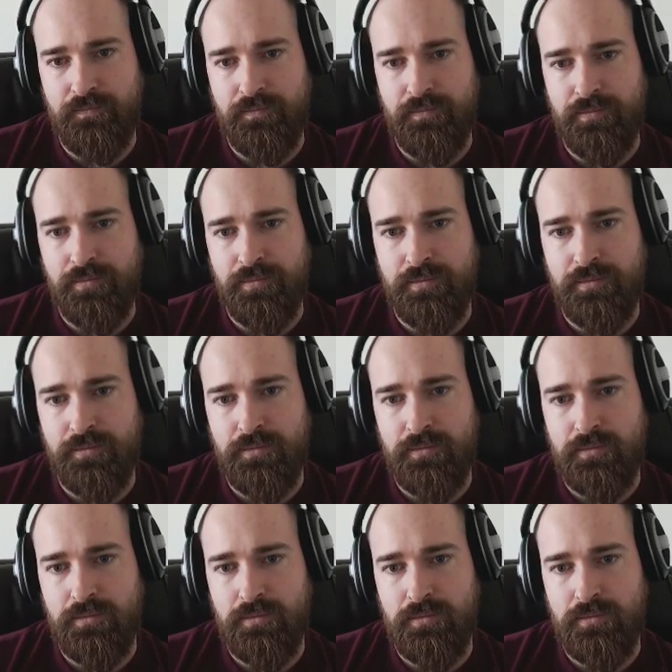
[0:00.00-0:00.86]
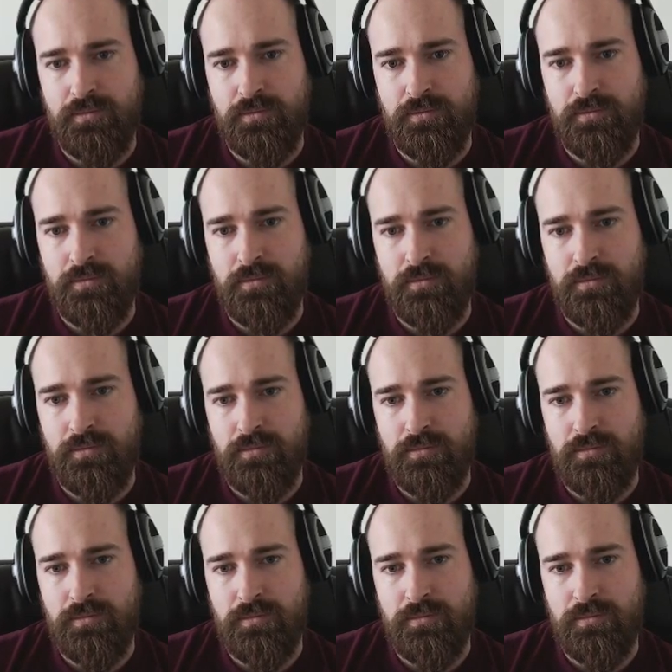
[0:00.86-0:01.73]

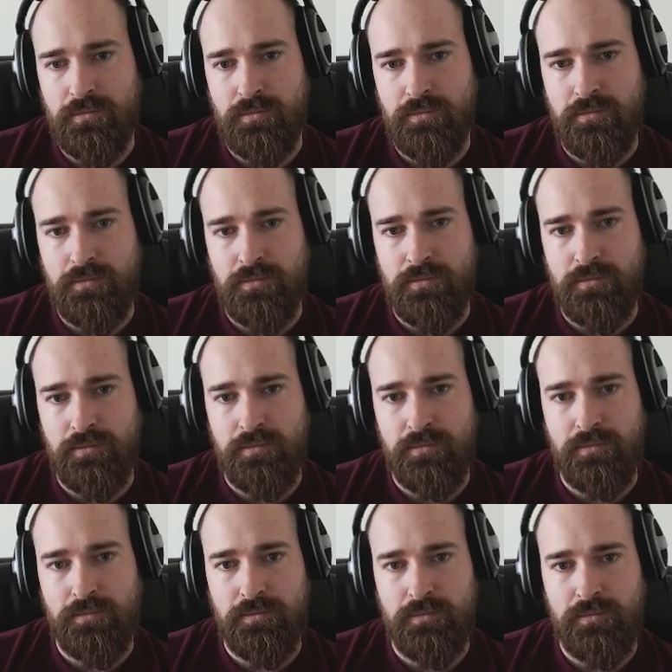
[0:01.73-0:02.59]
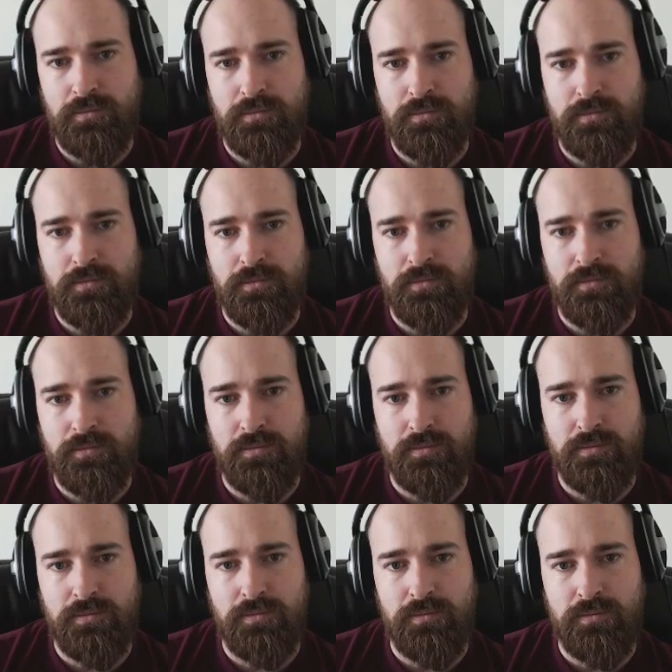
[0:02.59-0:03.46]

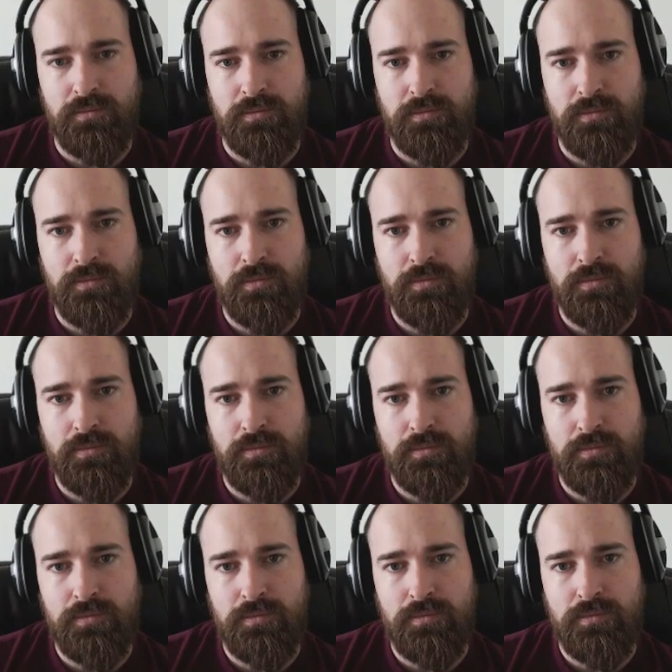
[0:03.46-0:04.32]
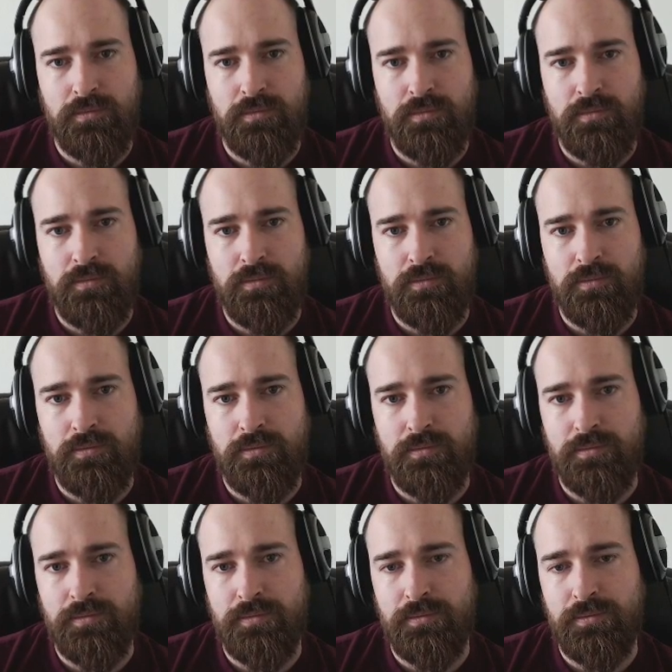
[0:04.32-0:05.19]

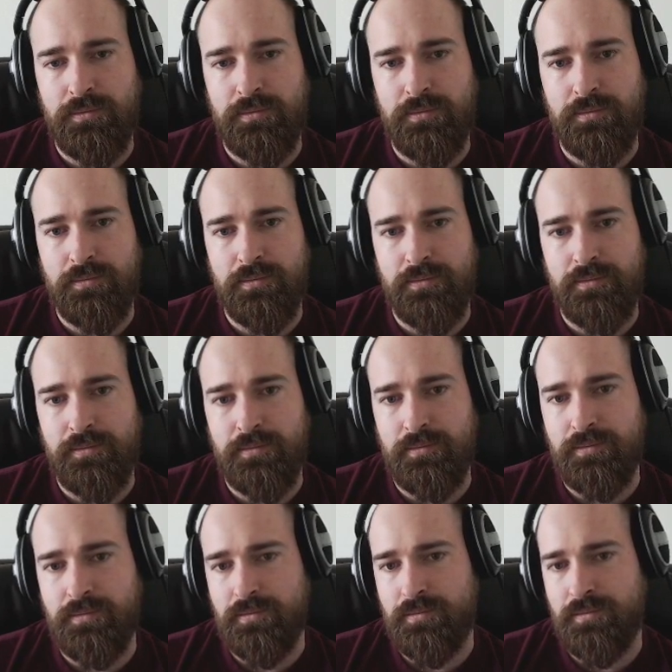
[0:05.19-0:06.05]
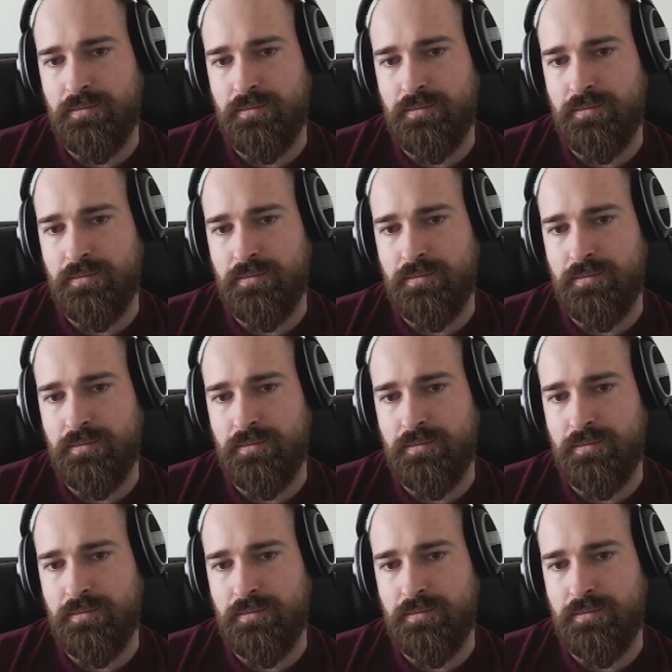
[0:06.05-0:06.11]
(silence)